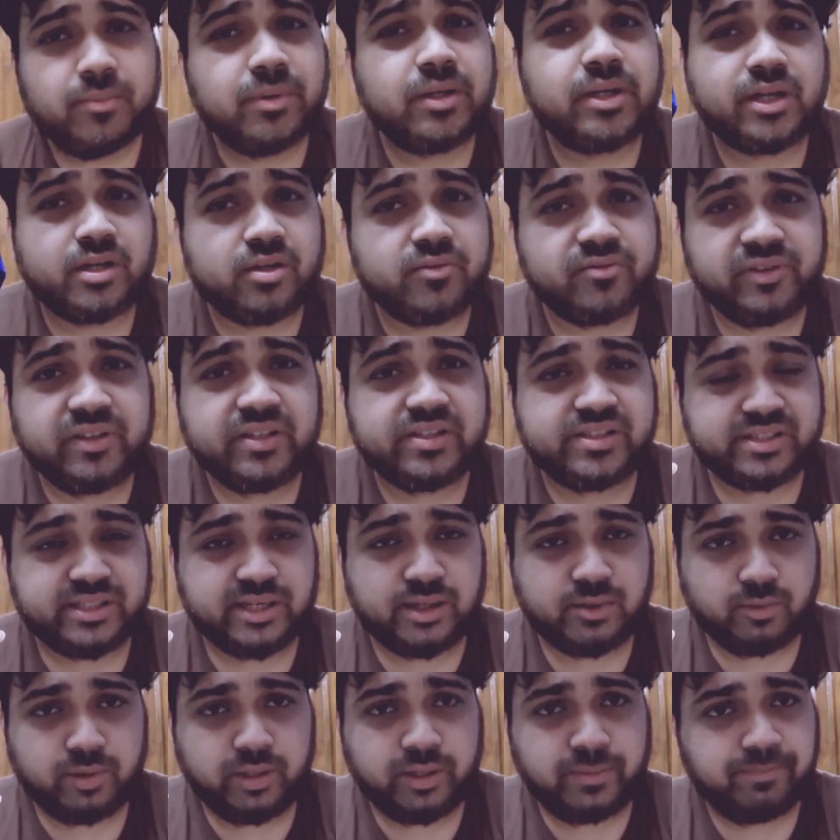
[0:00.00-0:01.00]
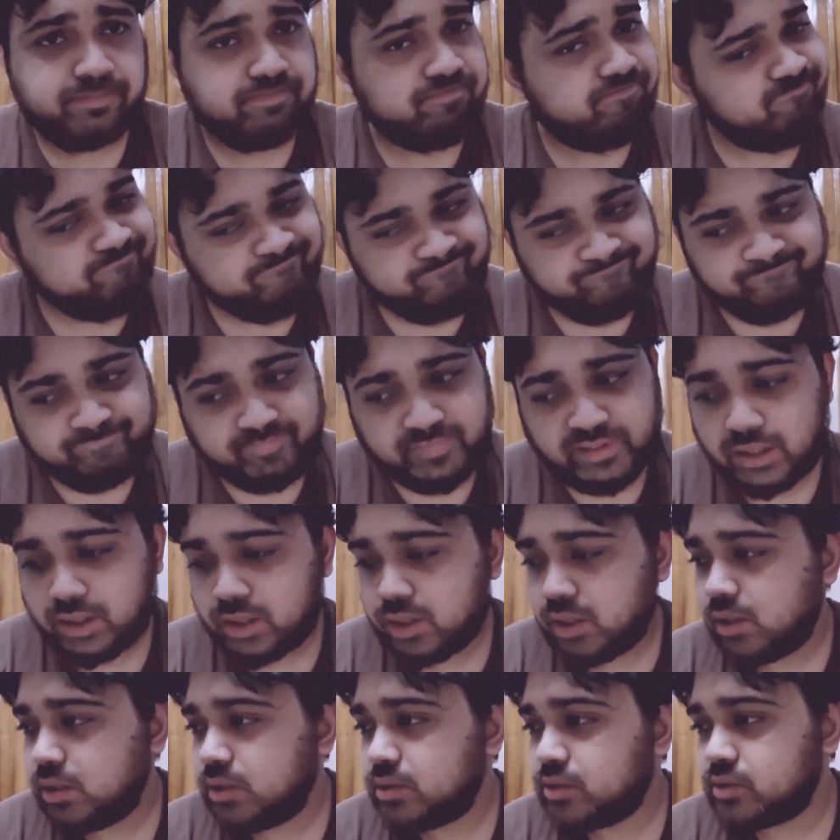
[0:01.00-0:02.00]
It kind of feels that way.
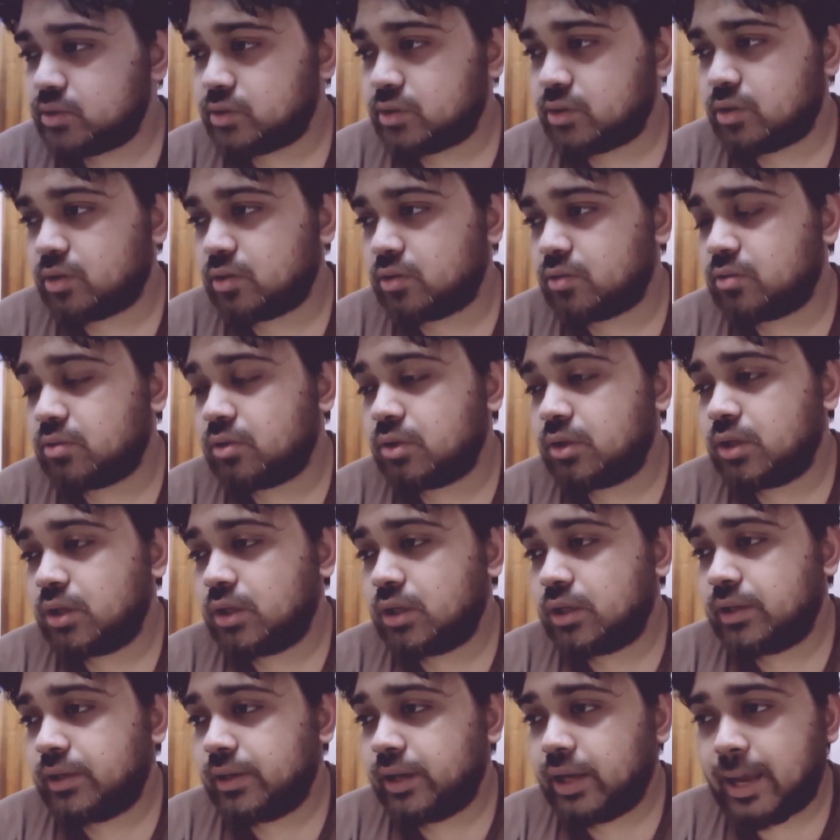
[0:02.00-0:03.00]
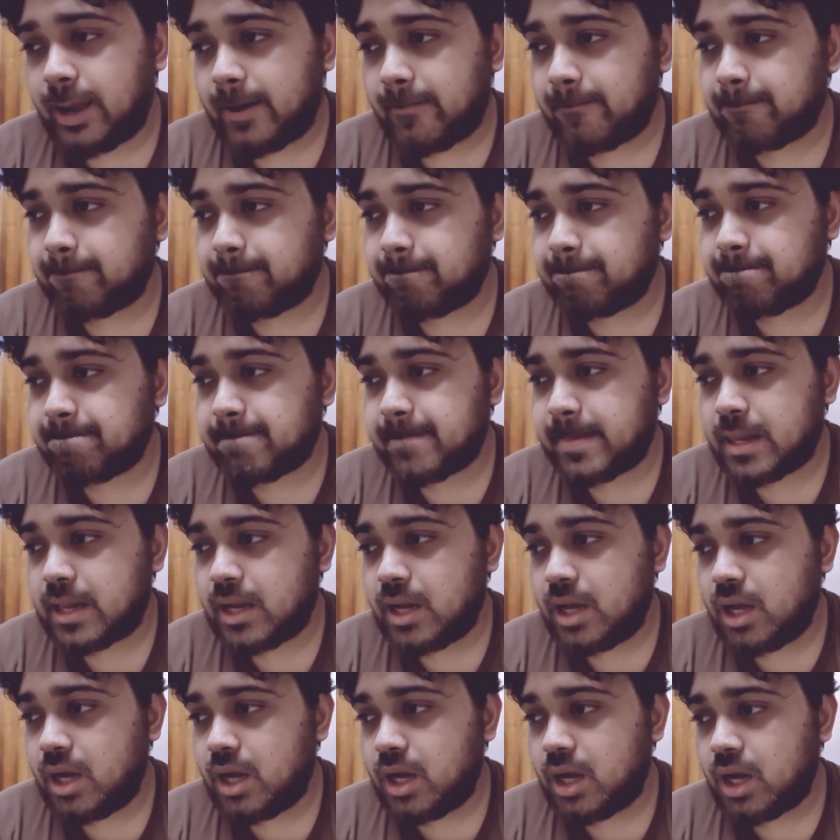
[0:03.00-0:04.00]
So yeah,
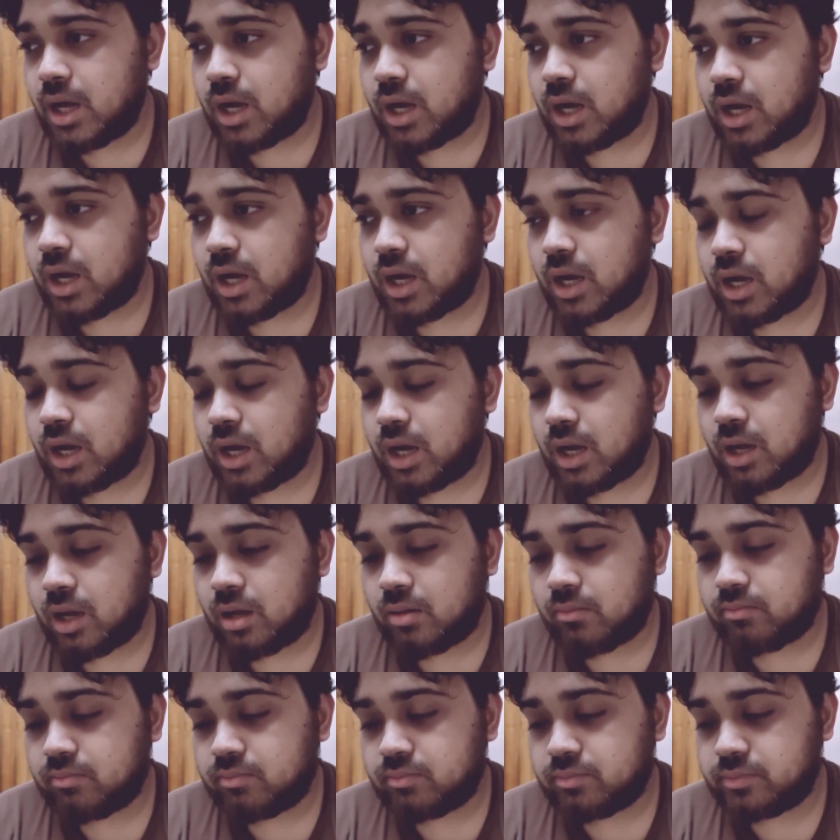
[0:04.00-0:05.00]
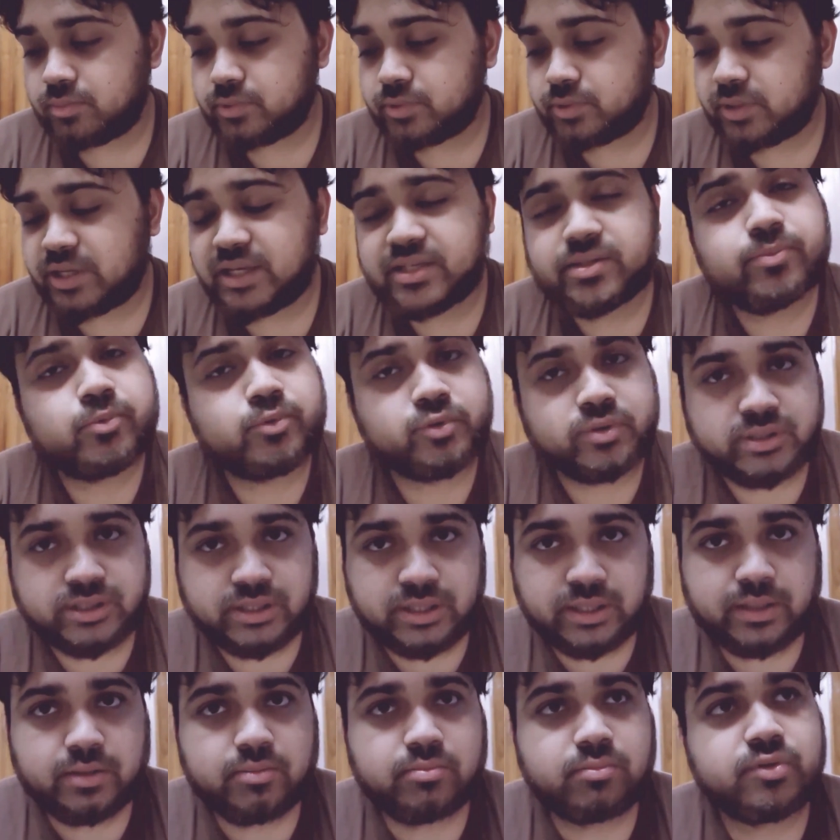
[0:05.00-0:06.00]
so that's
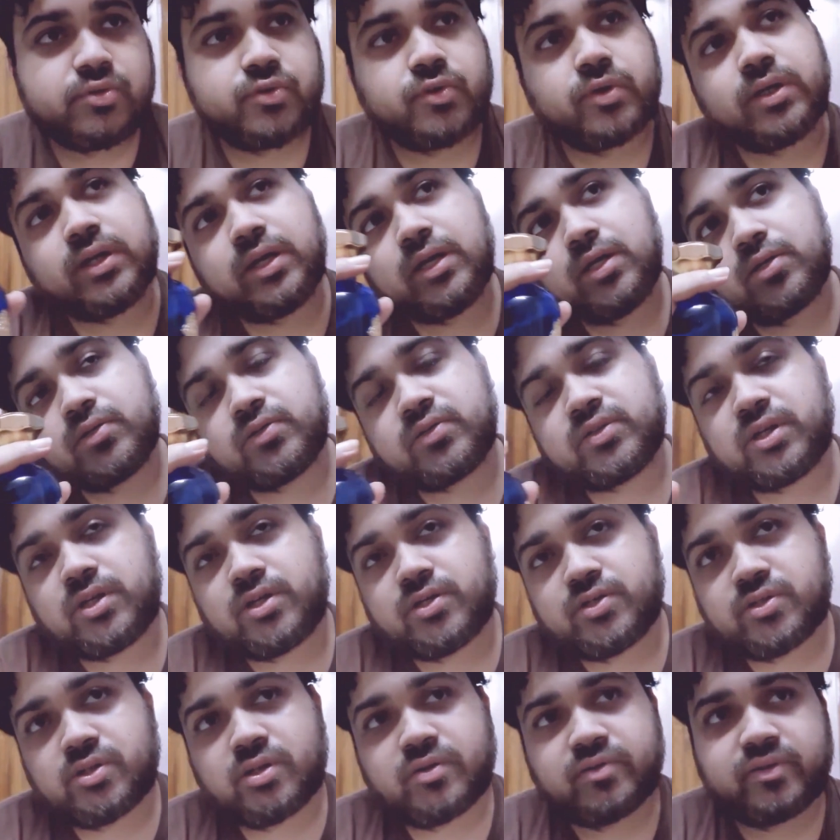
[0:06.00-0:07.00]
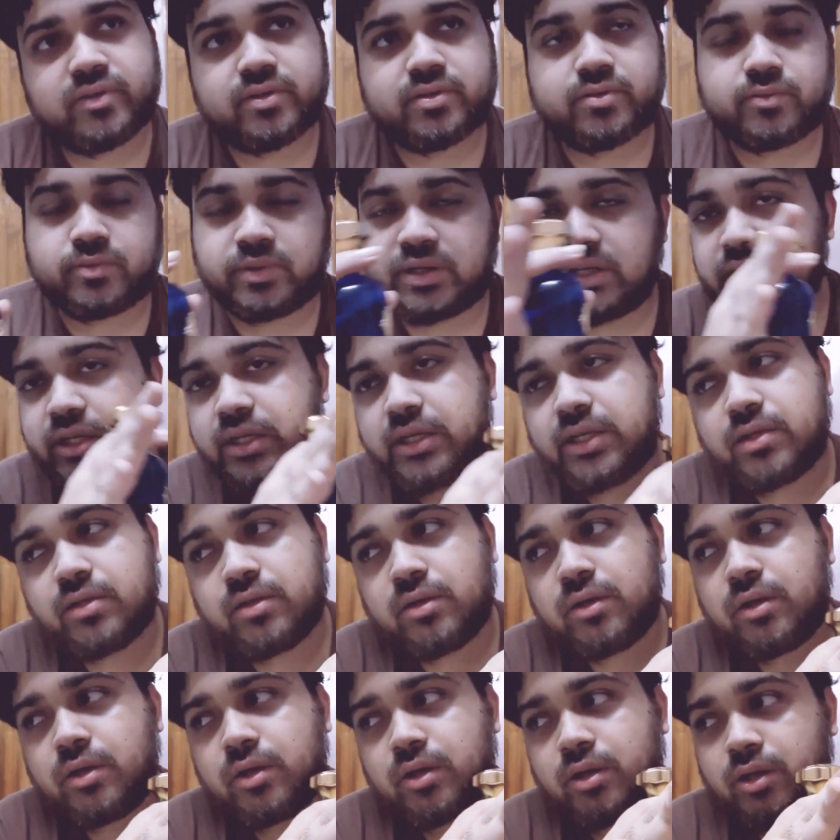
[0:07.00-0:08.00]
mostly it. So it kind of starts off as really
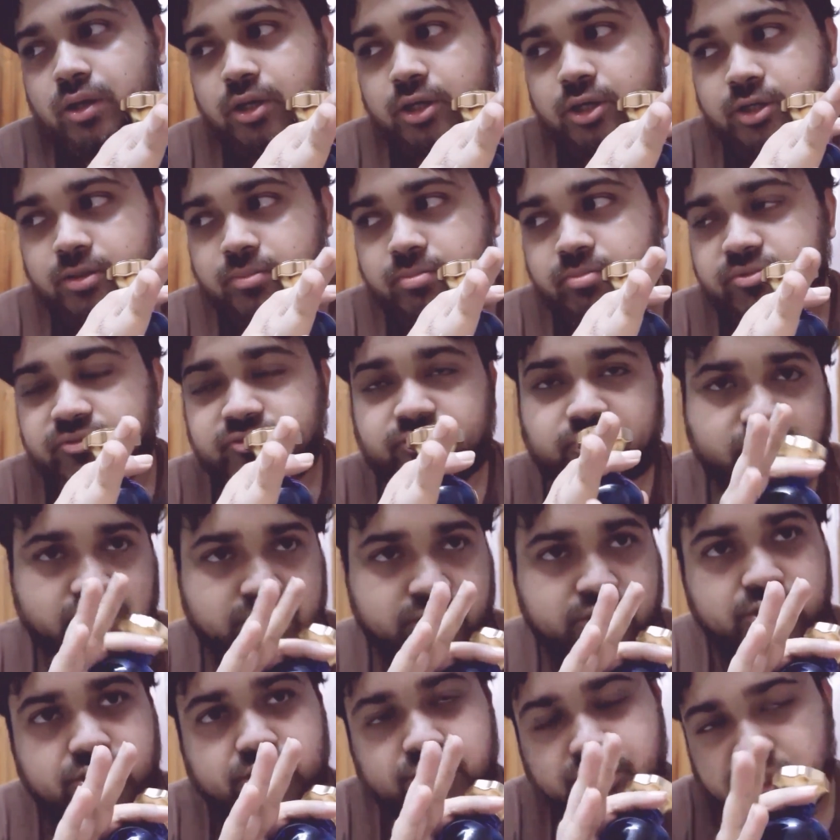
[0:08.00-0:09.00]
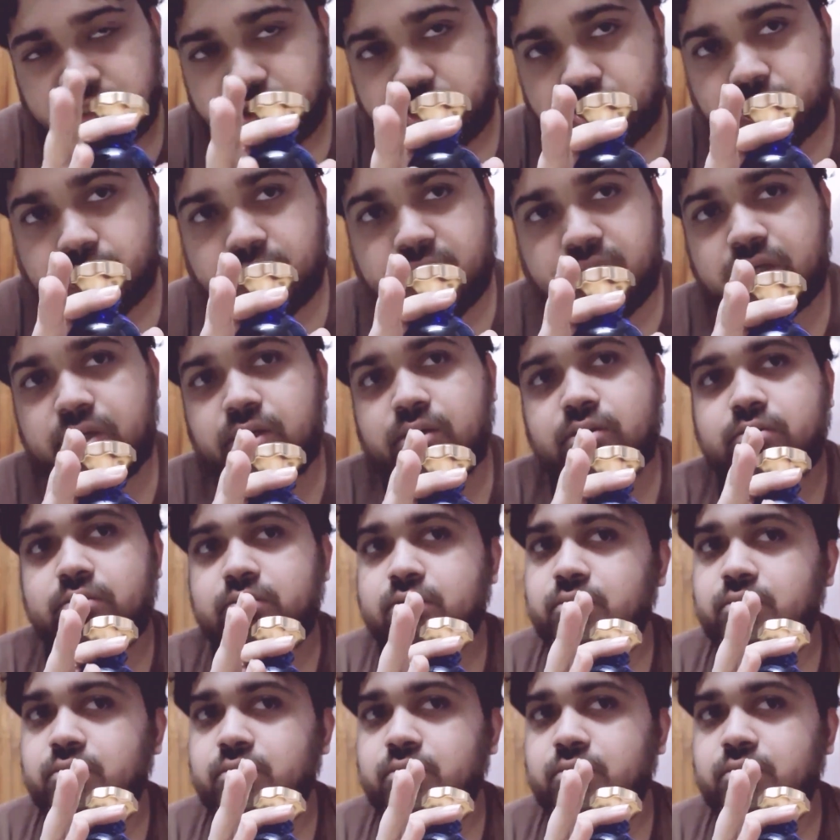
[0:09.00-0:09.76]
fresh, gingery,